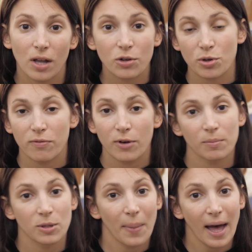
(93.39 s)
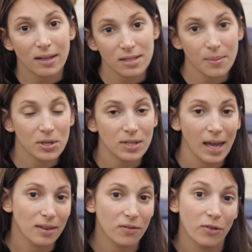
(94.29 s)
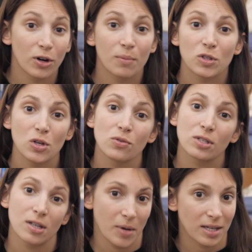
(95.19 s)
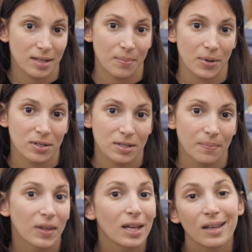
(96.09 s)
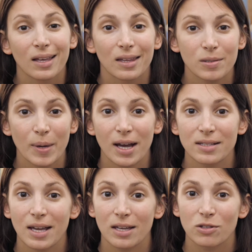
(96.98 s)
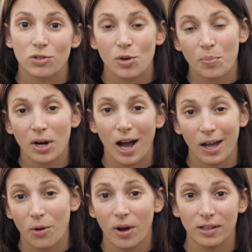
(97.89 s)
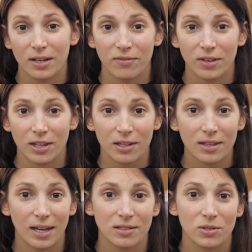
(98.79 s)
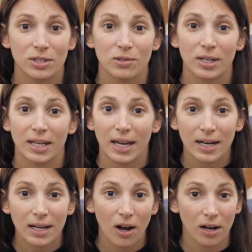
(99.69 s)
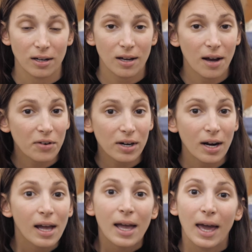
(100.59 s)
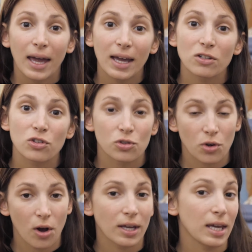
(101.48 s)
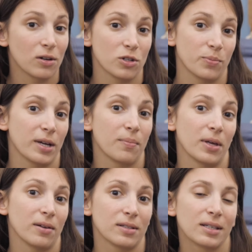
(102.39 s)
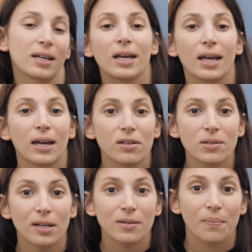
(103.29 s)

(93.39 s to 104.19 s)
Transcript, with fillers: luxury firm to back sleepers and the firm to stomach sleepers. This bed has a super high quality feel thanks to its organic cotton cover and strong inner spring build. It also has